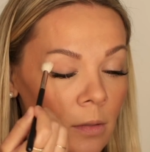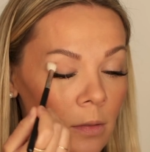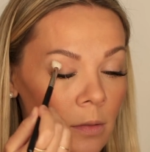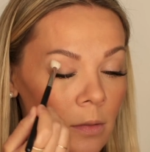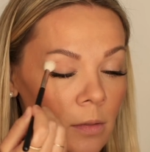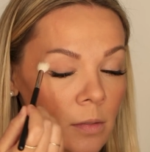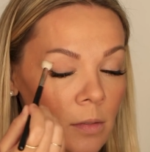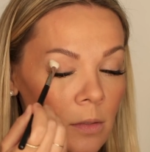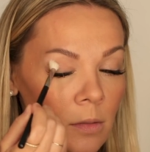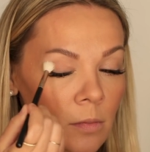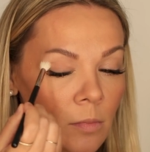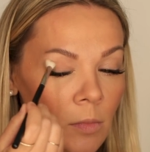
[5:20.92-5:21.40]

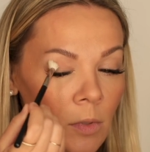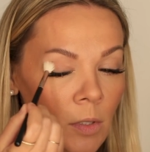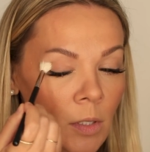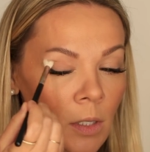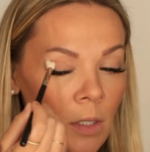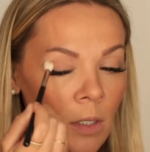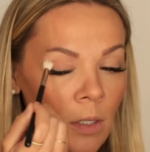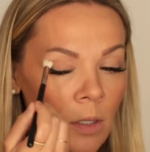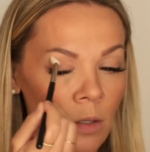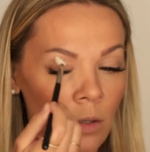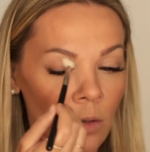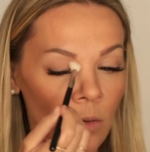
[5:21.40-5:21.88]
So I'm going to
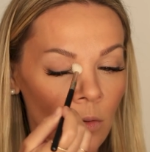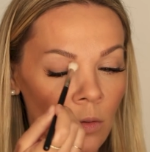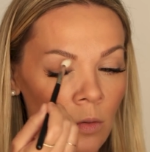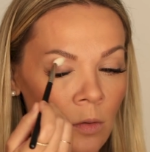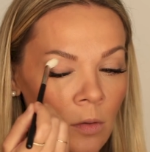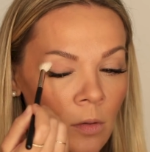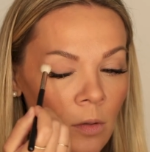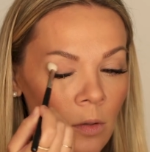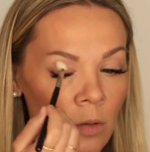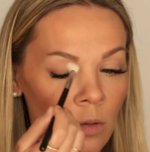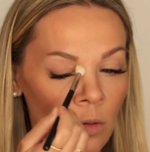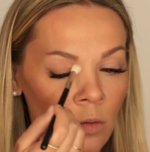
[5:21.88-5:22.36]

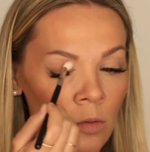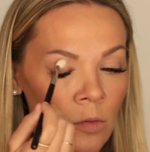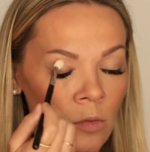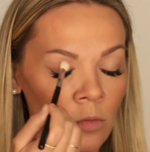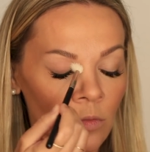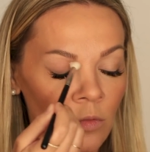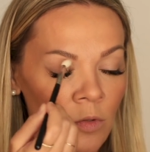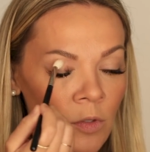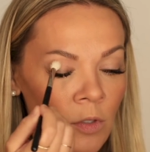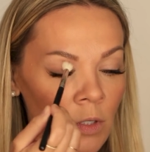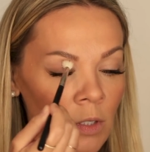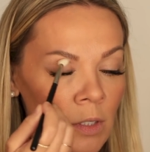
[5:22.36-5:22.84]
go all
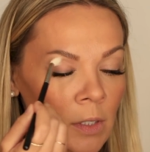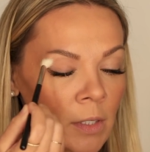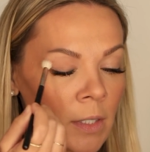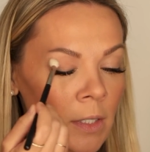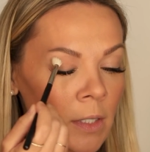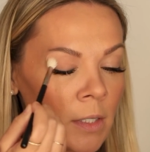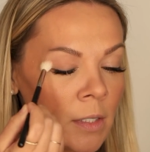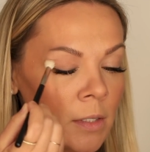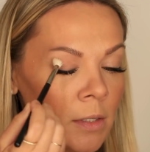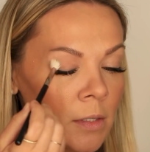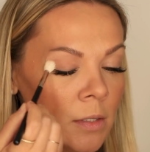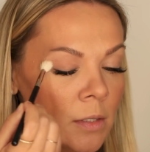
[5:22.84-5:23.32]
over the
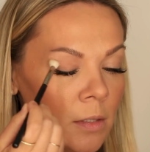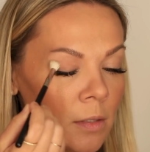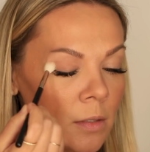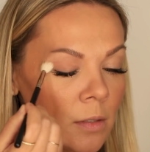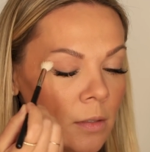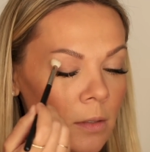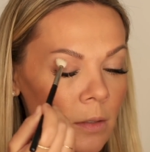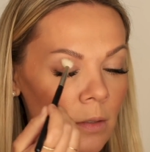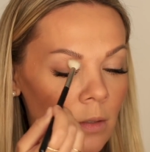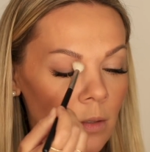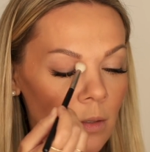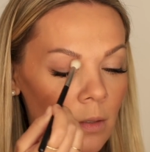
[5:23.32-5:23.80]
lid
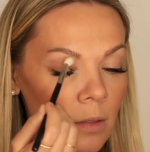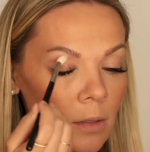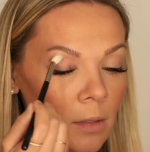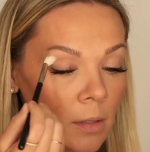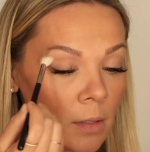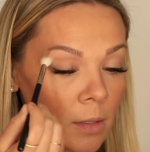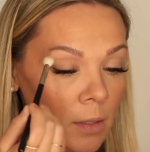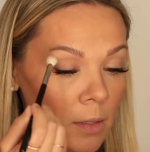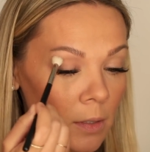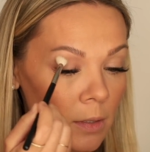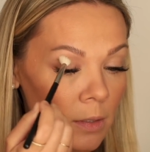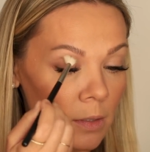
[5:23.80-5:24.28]

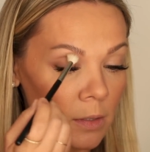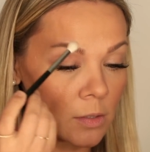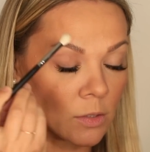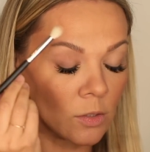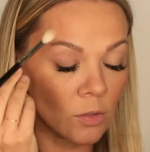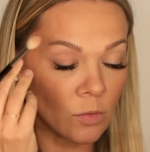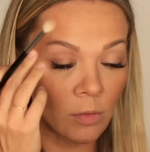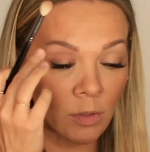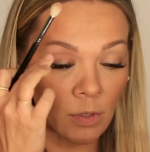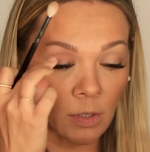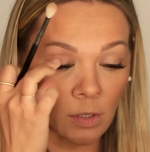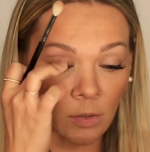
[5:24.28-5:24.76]
and
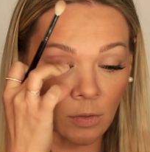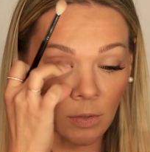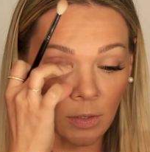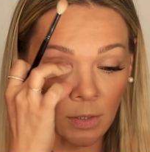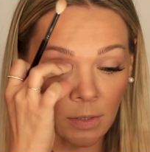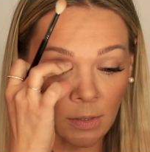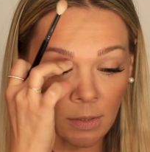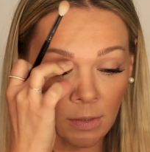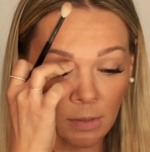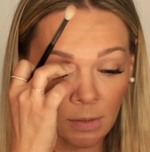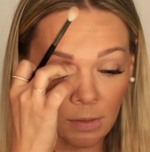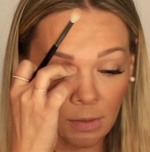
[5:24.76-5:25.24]
into the
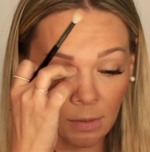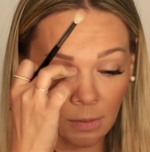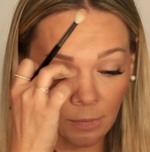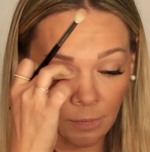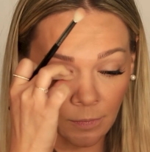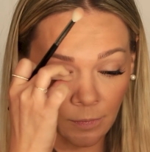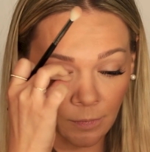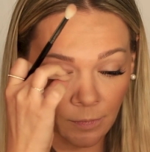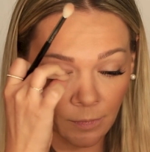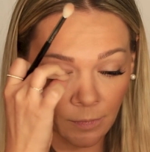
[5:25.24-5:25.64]
crease.